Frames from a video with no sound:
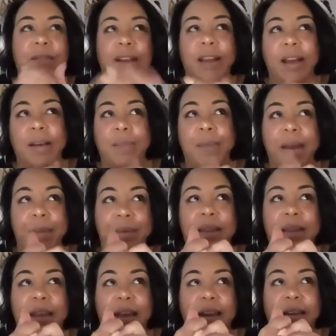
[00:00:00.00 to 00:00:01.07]
like maybe
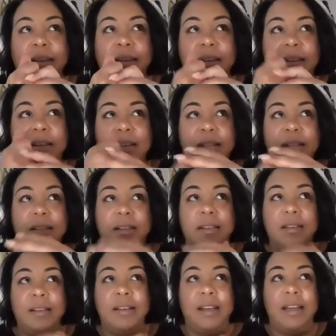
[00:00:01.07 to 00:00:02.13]
they
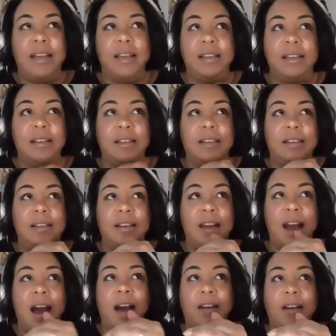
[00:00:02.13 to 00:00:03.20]
didn't
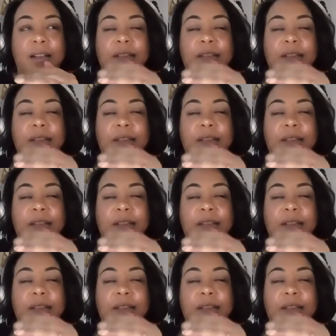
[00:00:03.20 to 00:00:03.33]
have,